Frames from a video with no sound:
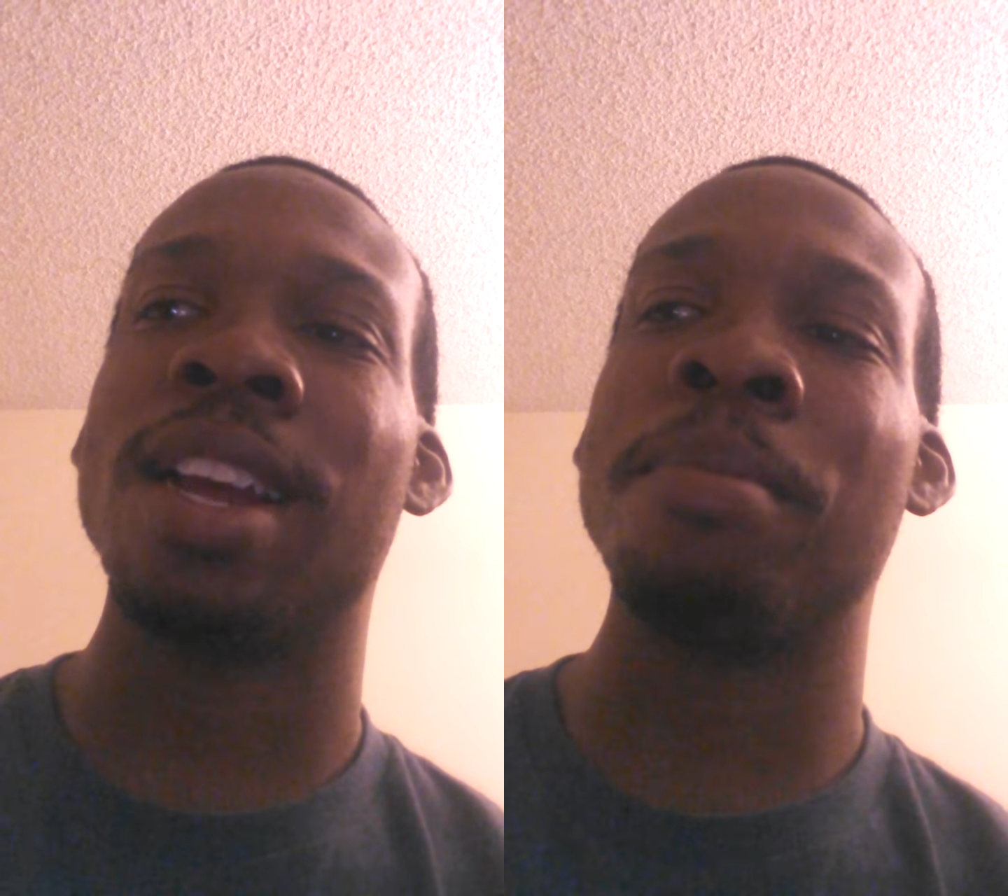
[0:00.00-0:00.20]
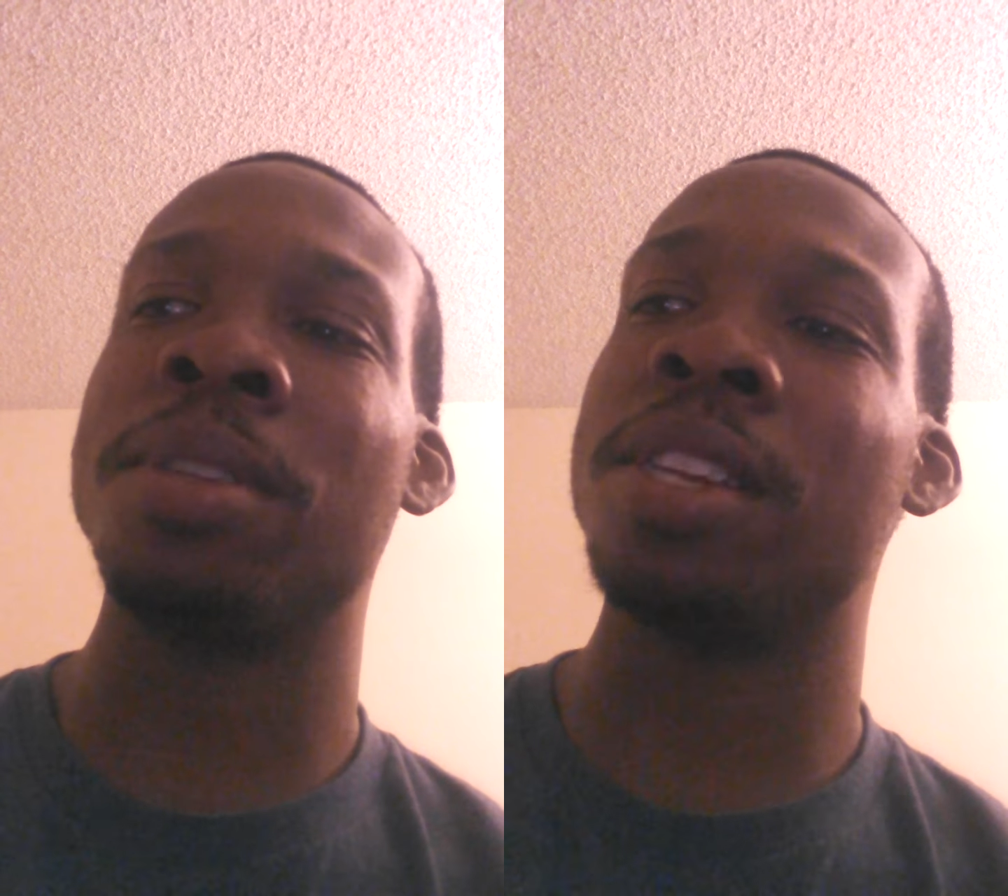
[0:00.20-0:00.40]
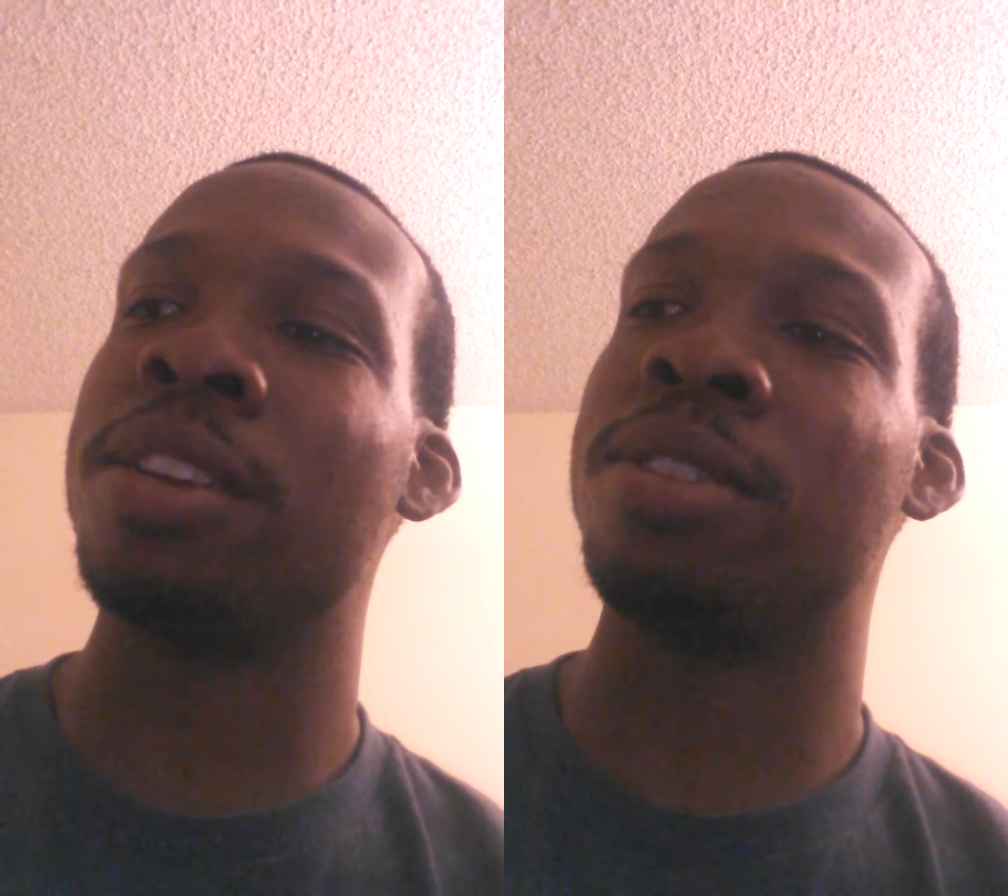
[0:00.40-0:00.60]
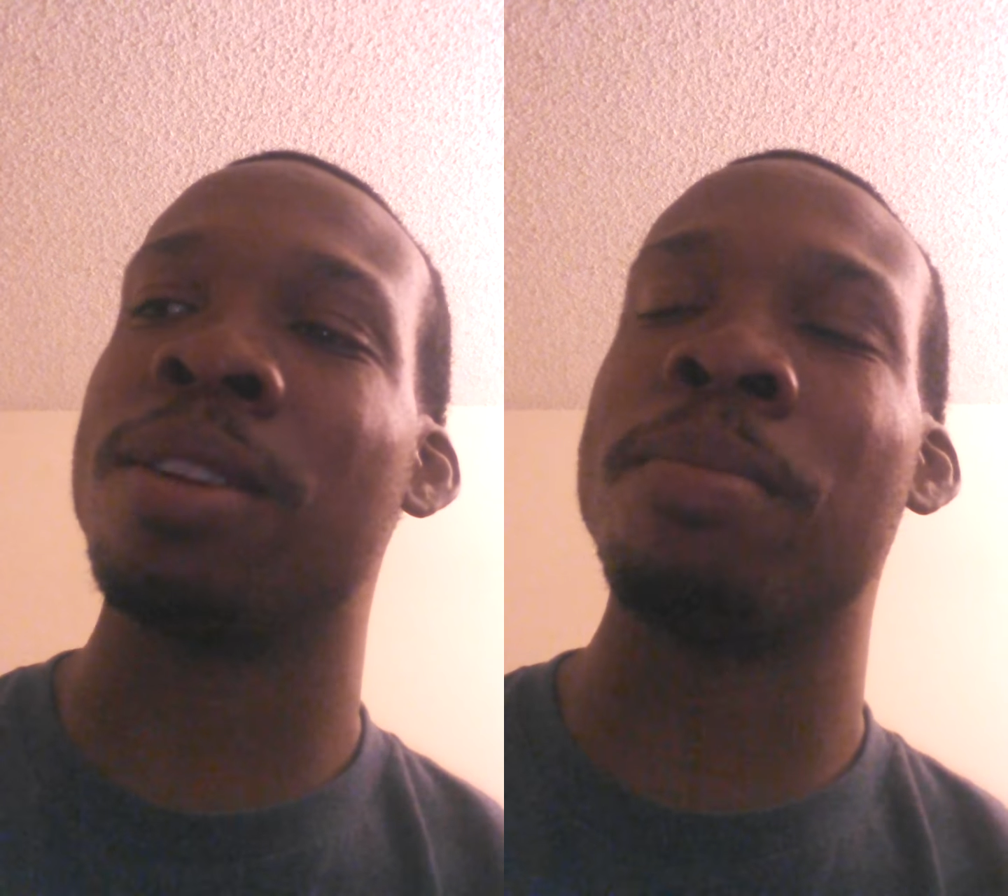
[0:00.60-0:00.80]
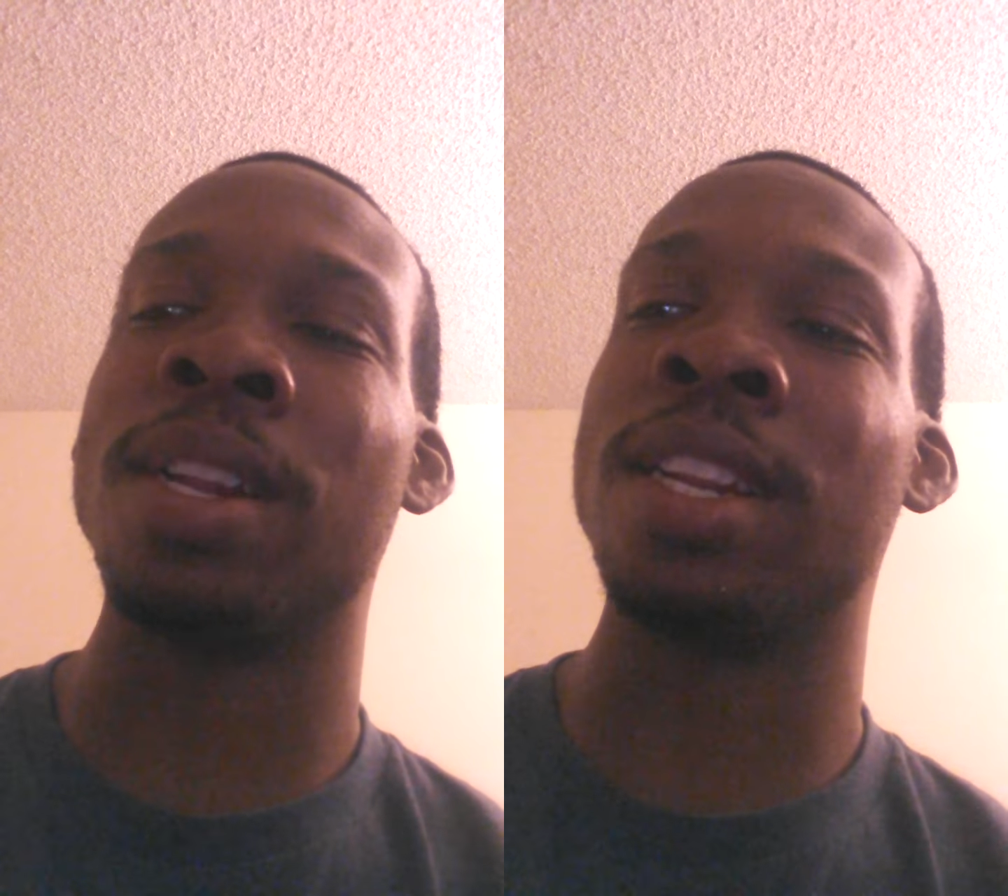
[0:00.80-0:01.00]
I'm gonna tell you
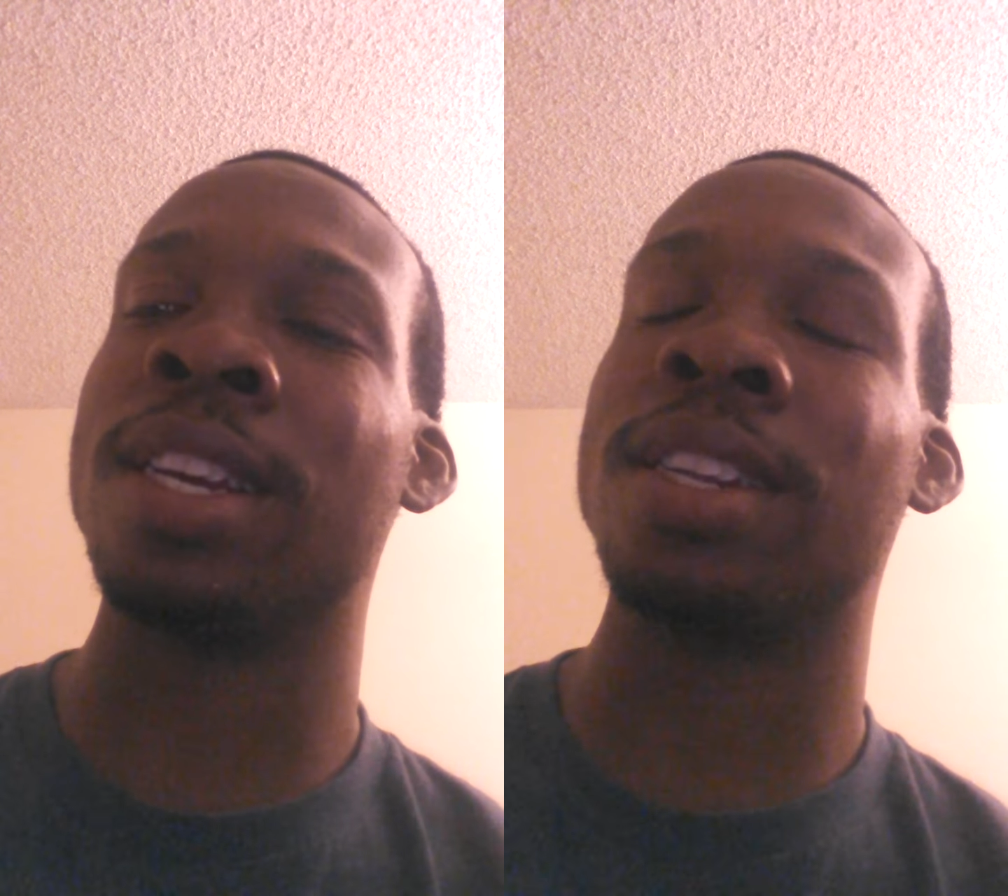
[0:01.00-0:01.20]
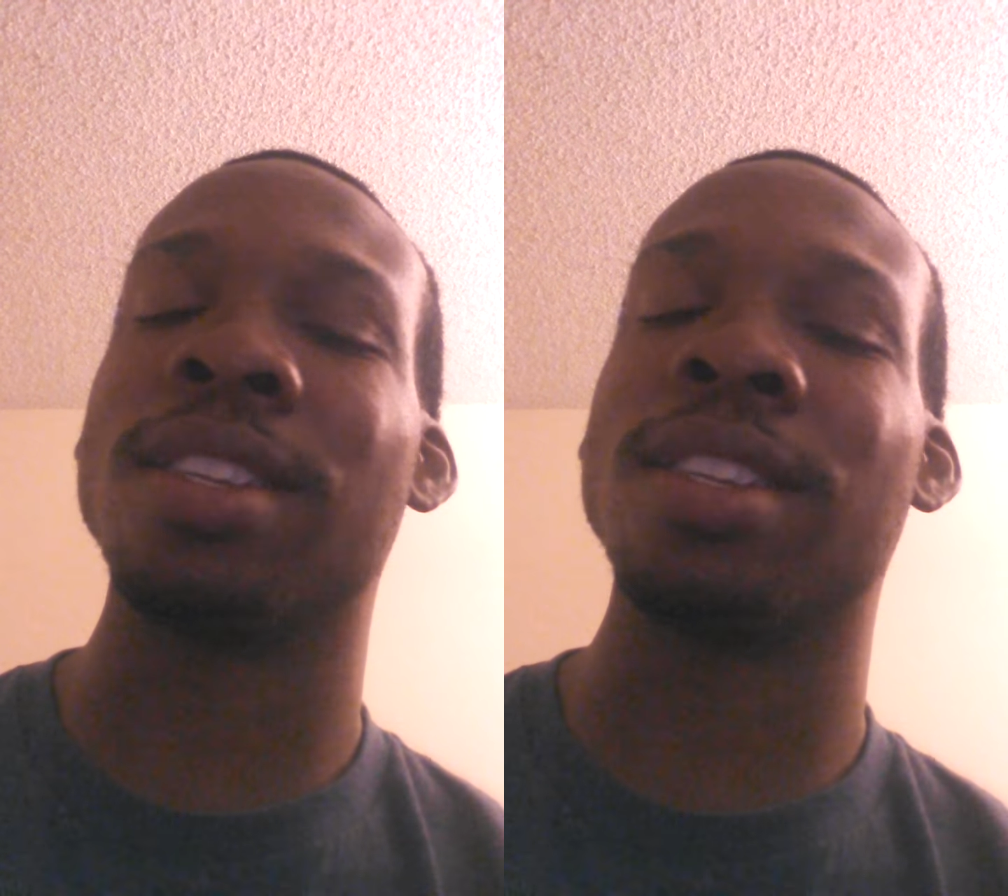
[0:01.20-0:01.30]
something, my nigga.